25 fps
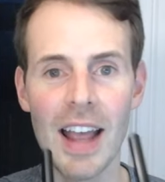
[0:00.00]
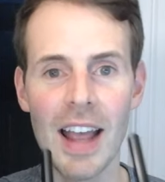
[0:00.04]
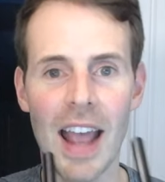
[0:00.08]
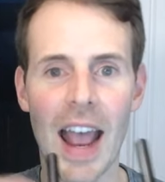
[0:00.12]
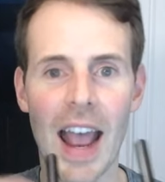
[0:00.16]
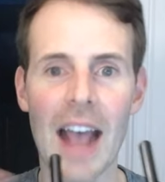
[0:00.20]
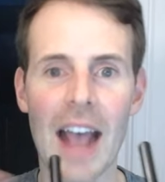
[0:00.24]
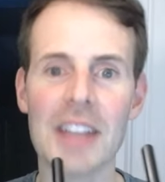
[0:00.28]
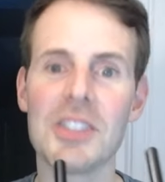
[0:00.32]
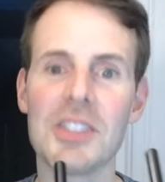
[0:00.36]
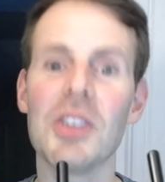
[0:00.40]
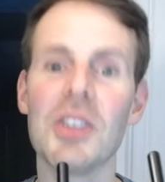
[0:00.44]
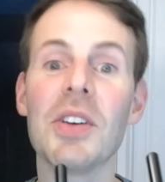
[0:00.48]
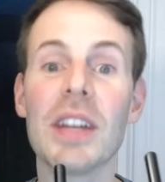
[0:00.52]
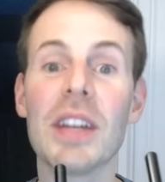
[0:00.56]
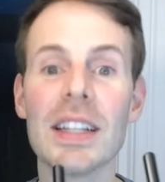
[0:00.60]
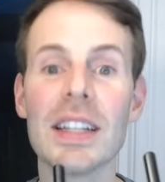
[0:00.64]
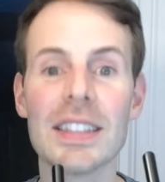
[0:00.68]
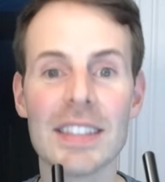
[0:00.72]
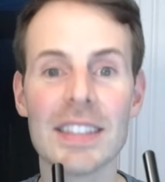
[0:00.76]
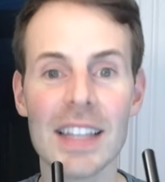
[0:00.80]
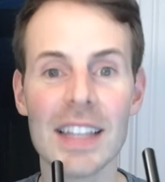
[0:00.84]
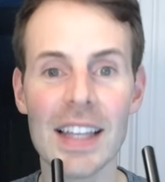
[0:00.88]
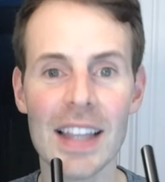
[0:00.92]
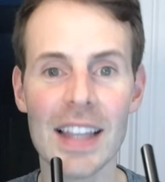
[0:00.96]
As you can
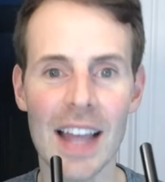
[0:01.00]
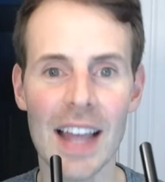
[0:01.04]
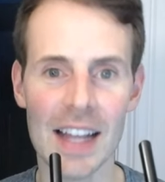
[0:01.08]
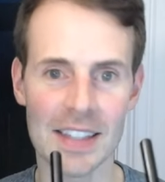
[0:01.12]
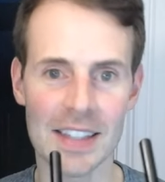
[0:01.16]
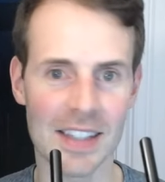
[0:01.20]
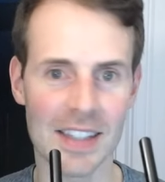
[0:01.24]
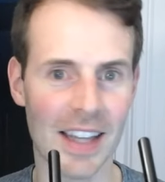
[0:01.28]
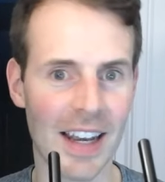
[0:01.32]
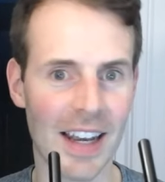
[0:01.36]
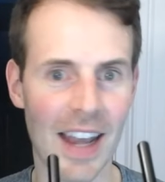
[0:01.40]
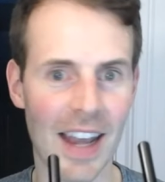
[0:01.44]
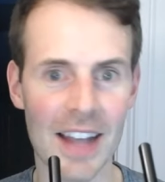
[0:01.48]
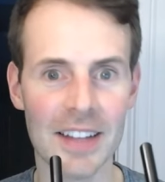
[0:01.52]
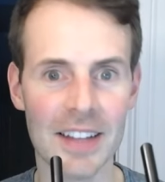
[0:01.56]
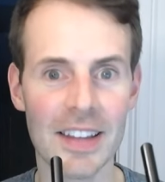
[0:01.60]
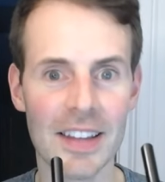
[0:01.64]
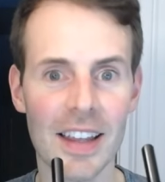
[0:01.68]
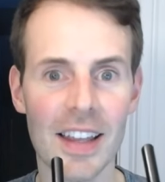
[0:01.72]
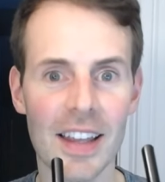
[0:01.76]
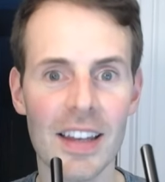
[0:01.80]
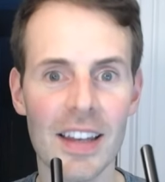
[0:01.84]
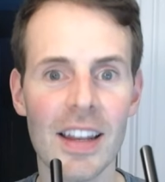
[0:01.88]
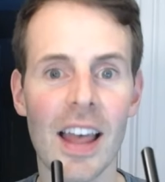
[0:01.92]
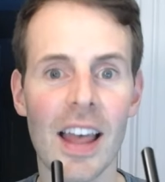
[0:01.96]
see, that's
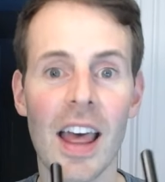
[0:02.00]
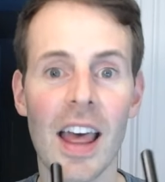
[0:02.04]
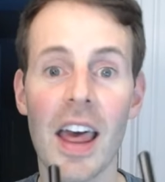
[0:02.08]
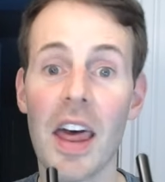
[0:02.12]
connected.